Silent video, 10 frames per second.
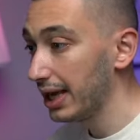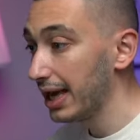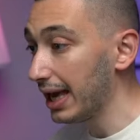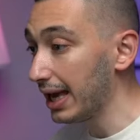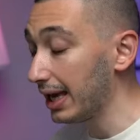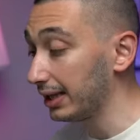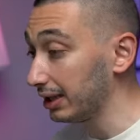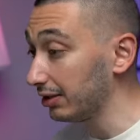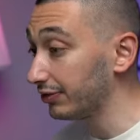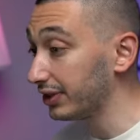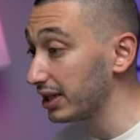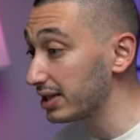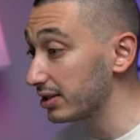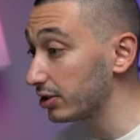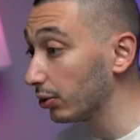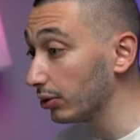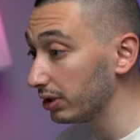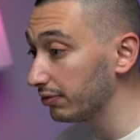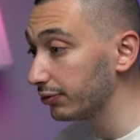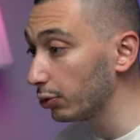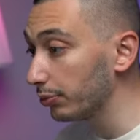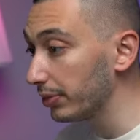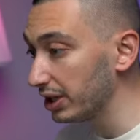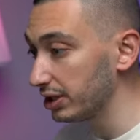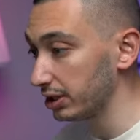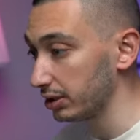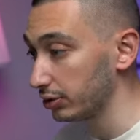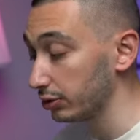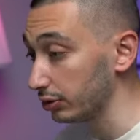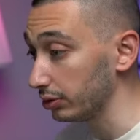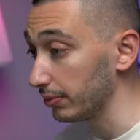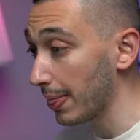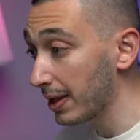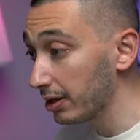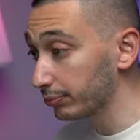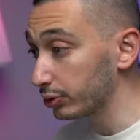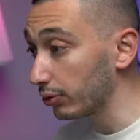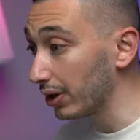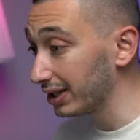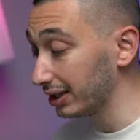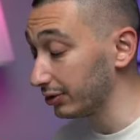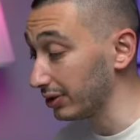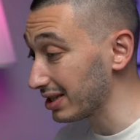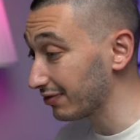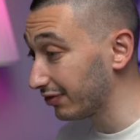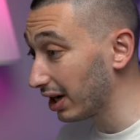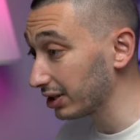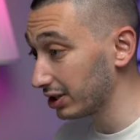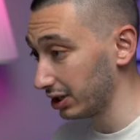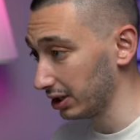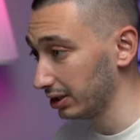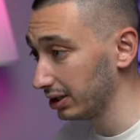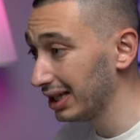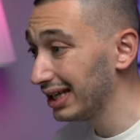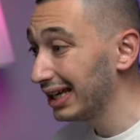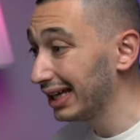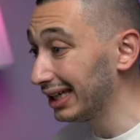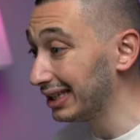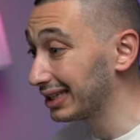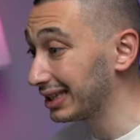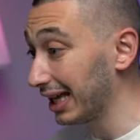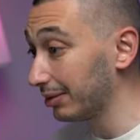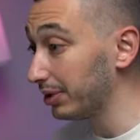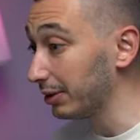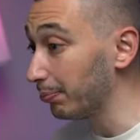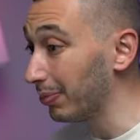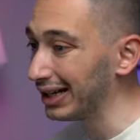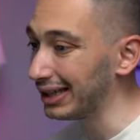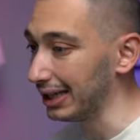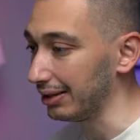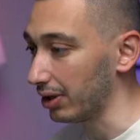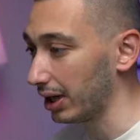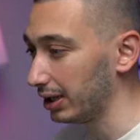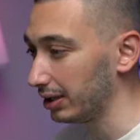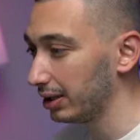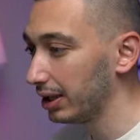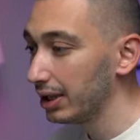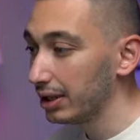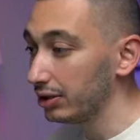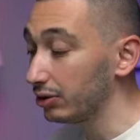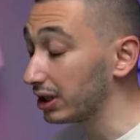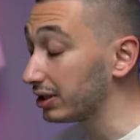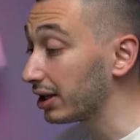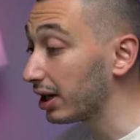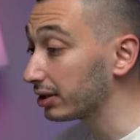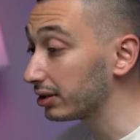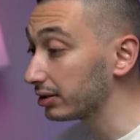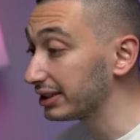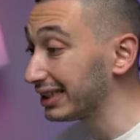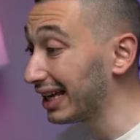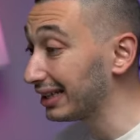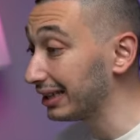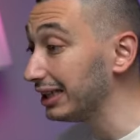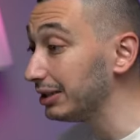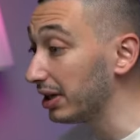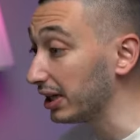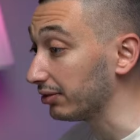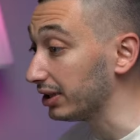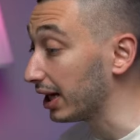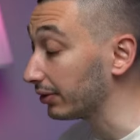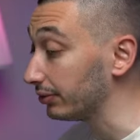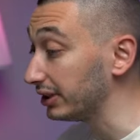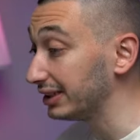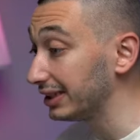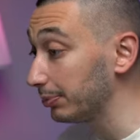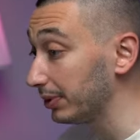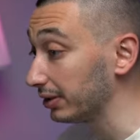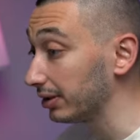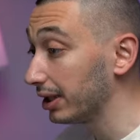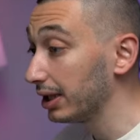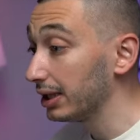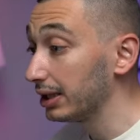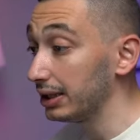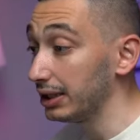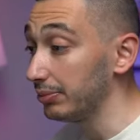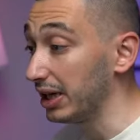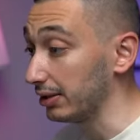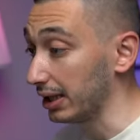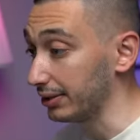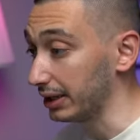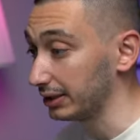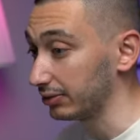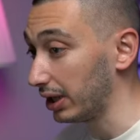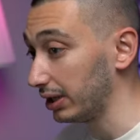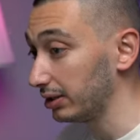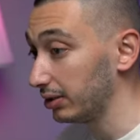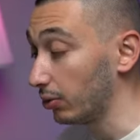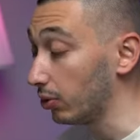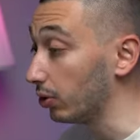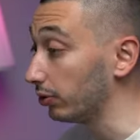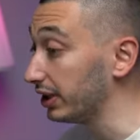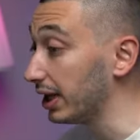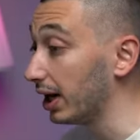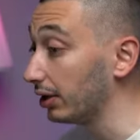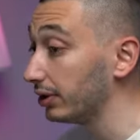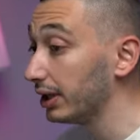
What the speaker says: And if there is no information to provide into this function, it can be buggy, right? You cannot send email without recipient email address, right? Or without